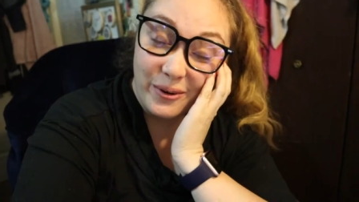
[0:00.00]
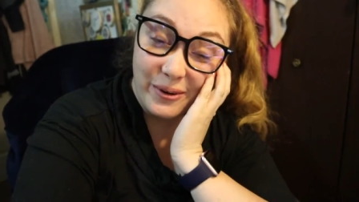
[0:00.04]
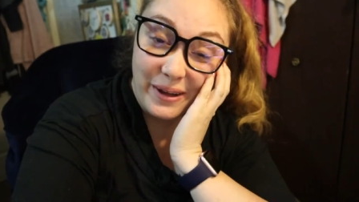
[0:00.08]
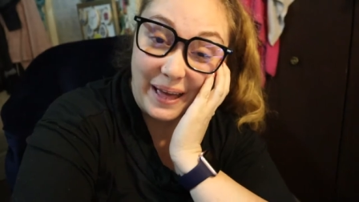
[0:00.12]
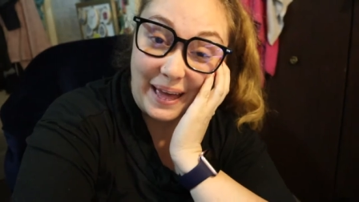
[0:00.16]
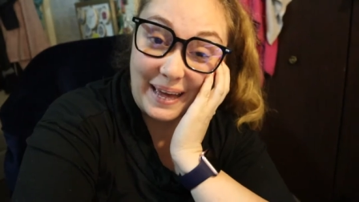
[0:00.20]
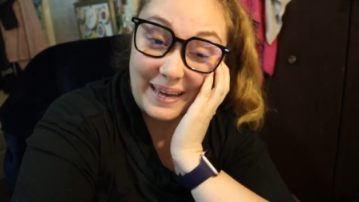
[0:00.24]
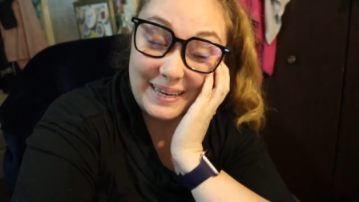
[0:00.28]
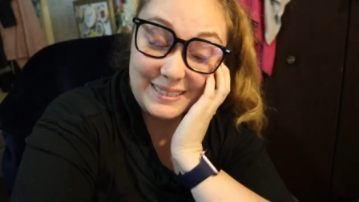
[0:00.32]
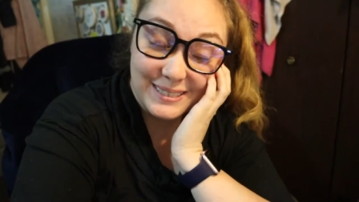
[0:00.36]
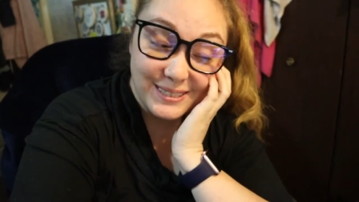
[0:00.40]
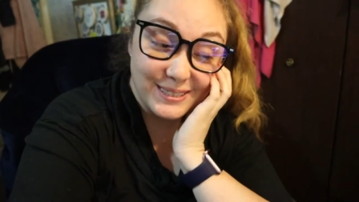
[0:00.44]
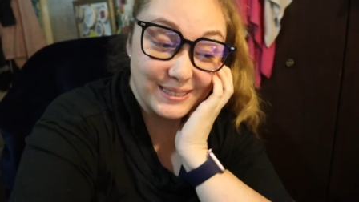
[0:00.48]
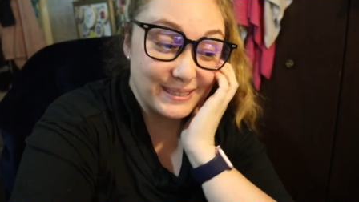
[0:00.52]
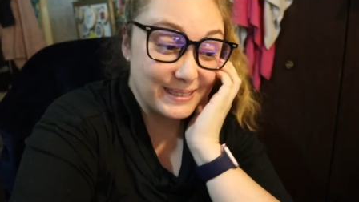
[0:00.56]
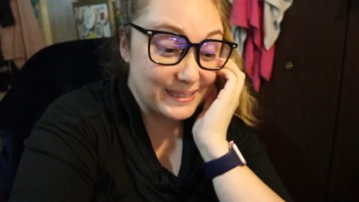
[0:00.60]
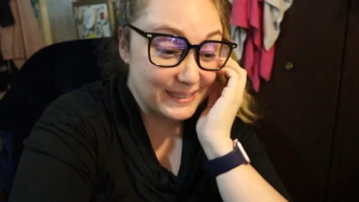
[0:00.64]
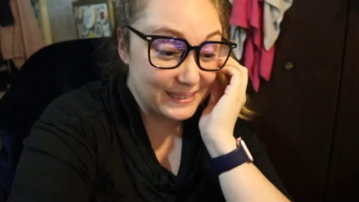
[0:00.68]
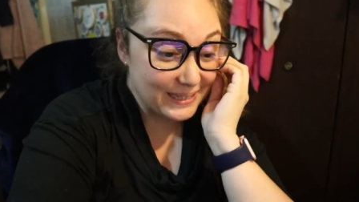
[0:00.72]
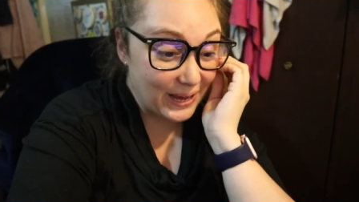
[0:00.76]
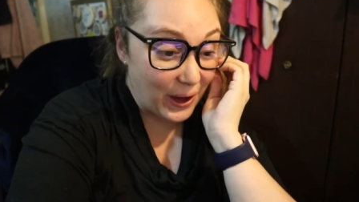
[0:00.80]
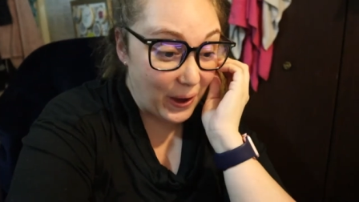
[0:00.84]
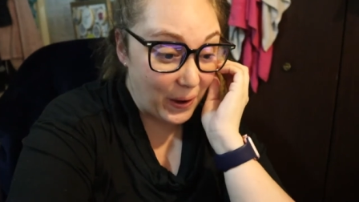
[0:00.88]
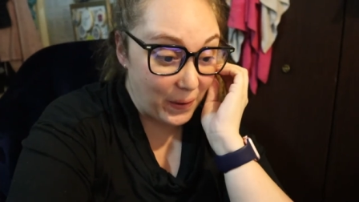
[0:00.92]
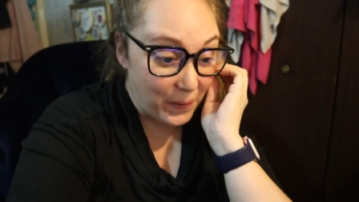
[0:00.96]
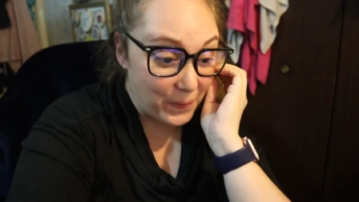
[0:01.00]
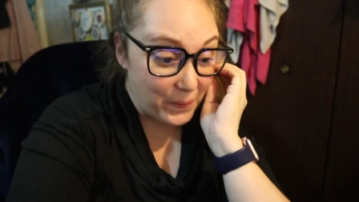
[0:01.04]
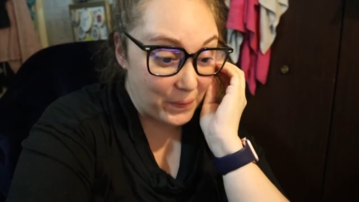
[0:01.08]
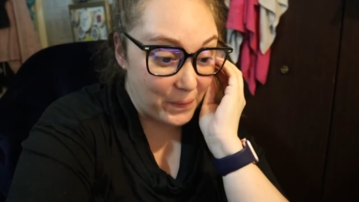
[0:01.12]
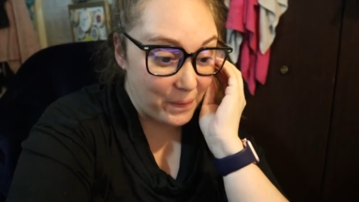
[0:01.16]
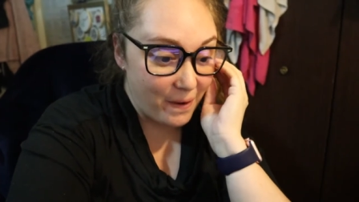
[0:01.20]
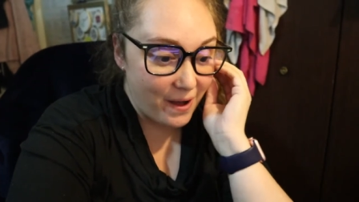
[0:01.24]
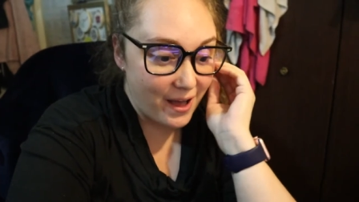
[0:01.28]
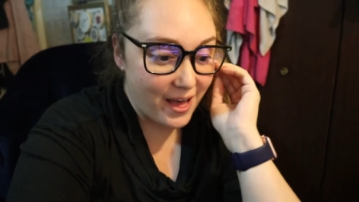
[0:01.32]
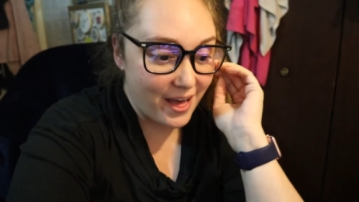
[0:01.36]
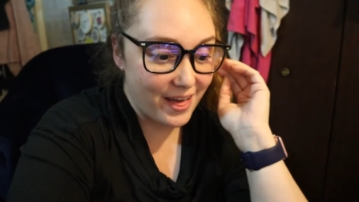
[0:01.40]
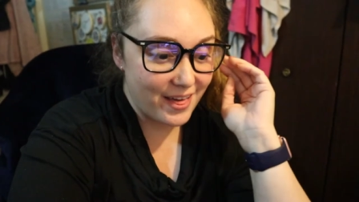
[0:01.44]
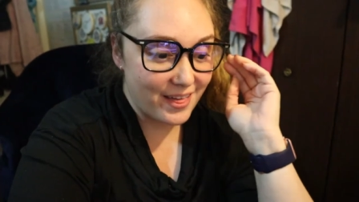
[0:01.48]
Okay,
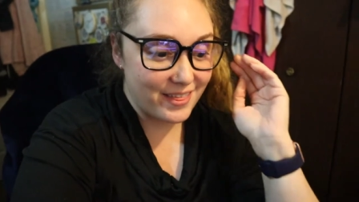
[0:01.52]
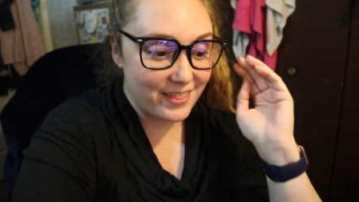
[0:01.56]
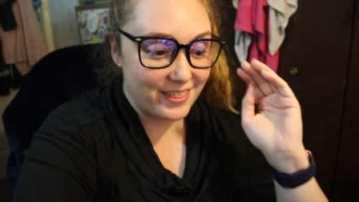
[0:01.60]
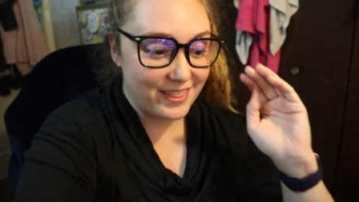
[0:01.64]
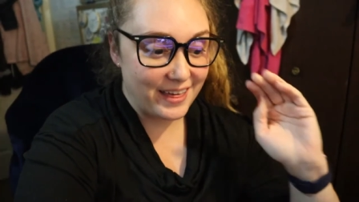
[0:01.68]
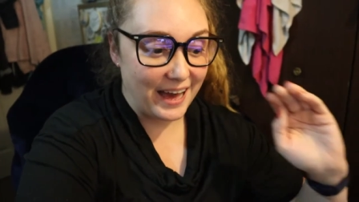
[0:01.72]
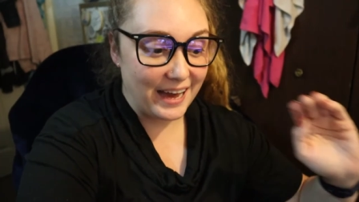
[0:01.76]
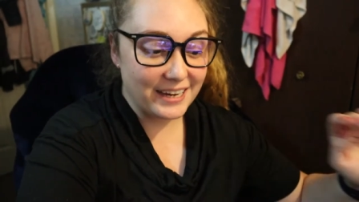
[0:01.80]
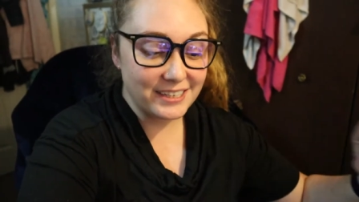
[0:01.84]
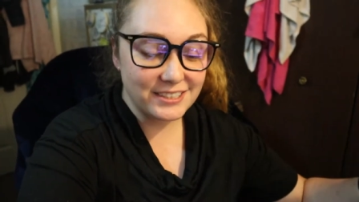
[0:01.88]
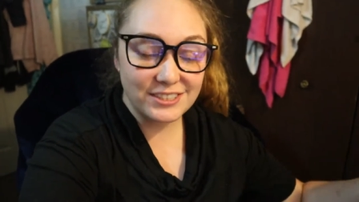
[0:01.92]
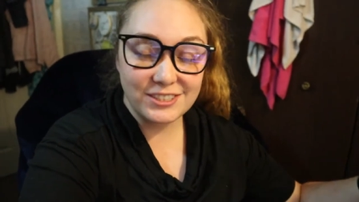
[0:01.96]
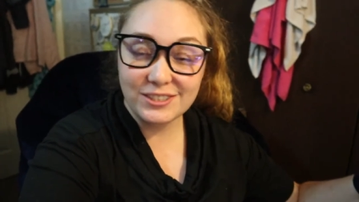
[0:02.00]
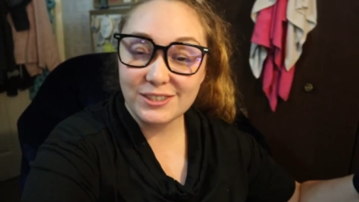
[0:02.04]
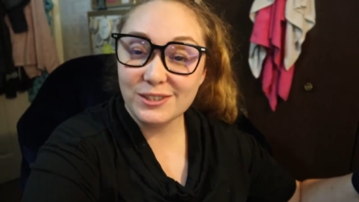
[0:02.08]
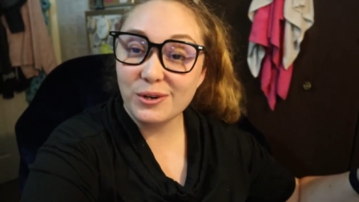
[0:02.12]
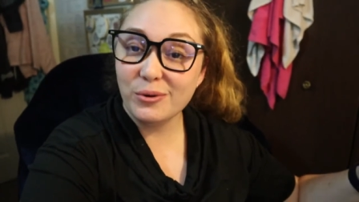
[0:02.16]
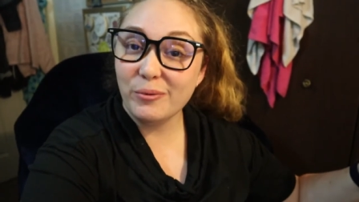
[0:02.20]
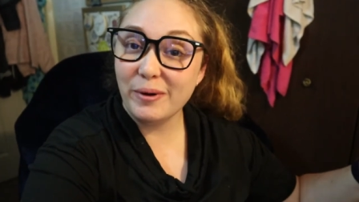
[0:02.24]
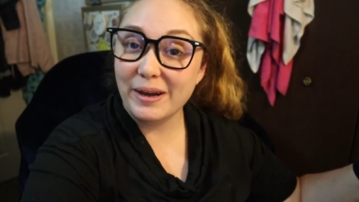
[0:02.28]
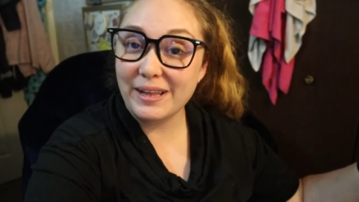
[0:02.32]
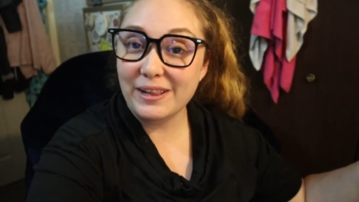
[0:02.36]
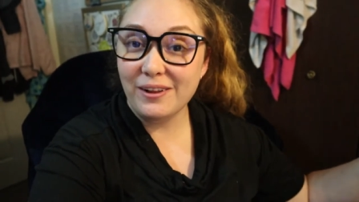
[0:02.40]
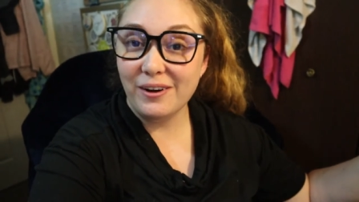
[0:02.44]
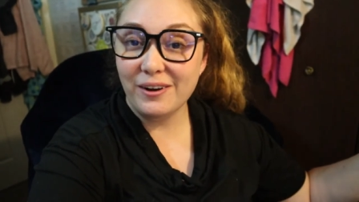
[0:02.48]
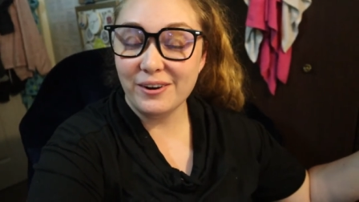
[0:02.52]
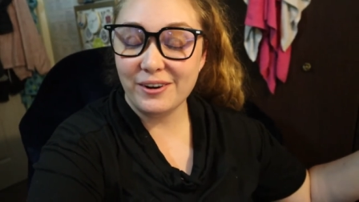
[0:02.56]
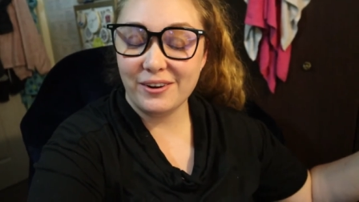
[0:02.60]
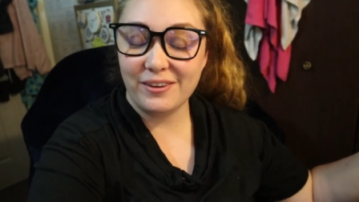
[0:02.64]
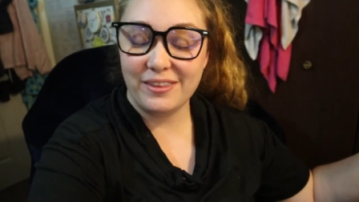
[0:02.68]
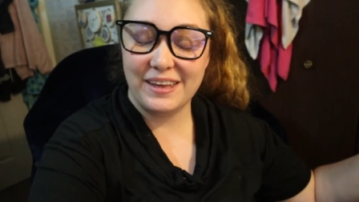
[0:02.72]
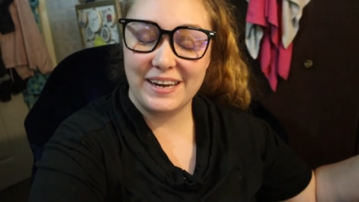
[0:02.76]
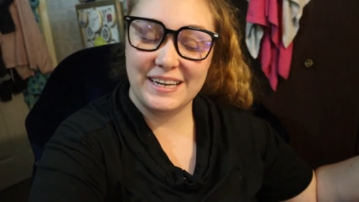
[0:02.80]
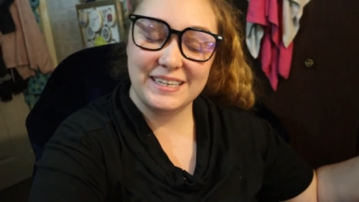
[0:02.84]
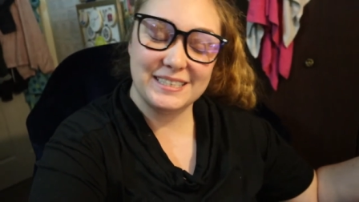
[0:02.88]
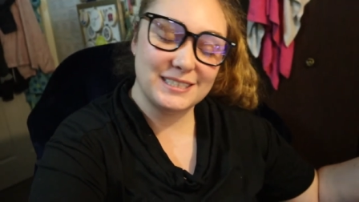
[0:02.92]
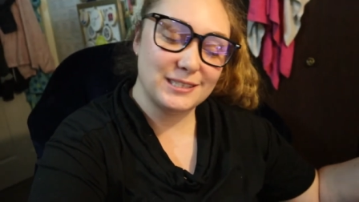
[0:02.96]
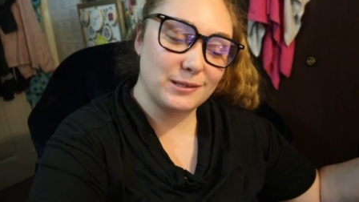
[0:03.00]
so that took way longer
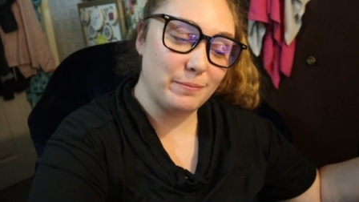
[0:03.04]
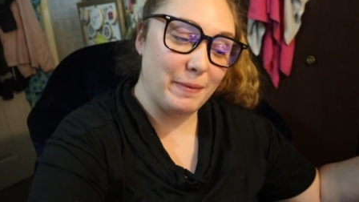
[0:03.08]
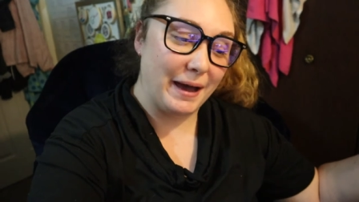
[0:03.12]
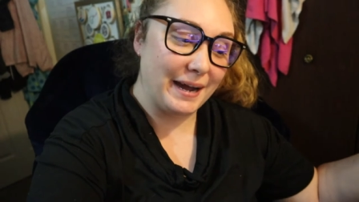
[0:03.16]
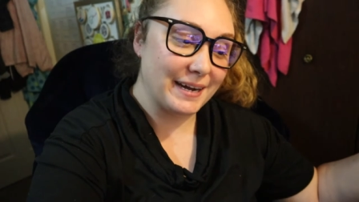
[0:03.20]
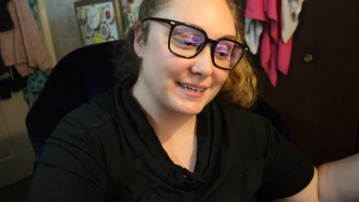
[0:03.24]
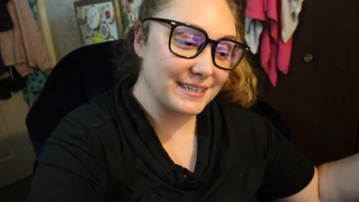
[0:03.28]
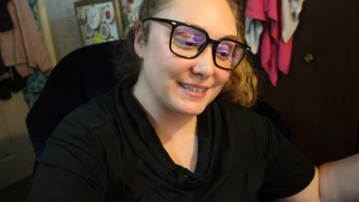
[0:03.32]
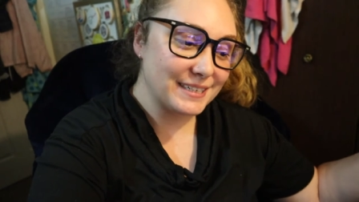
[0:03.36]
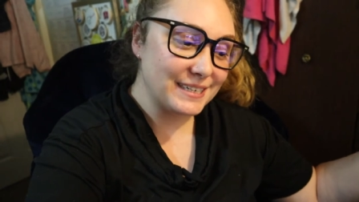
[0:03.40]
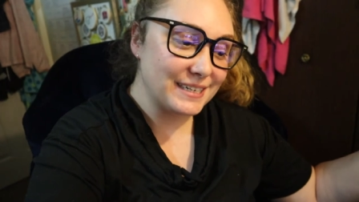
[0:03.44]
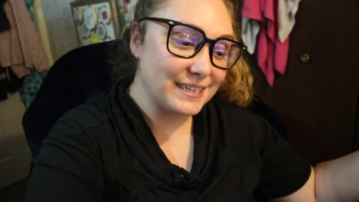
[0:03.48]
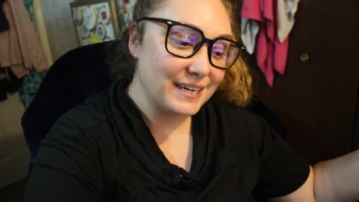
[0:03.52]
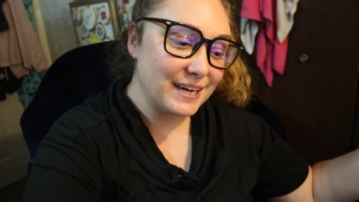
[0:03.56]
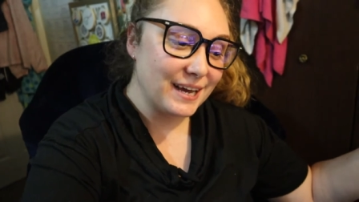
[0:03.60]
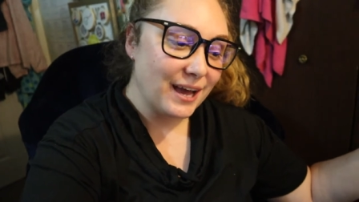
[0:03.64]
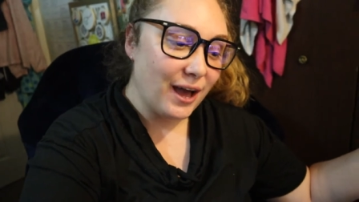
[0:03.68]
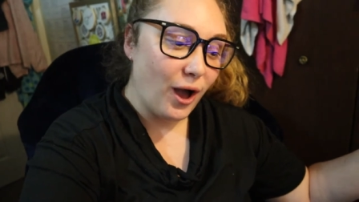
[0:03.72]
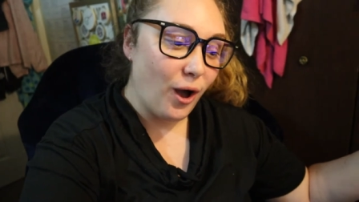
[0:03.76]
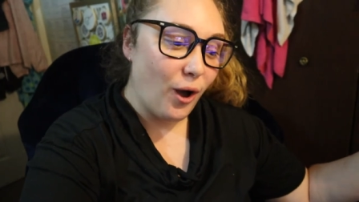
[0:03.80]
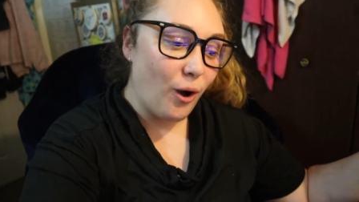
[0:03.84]
than expected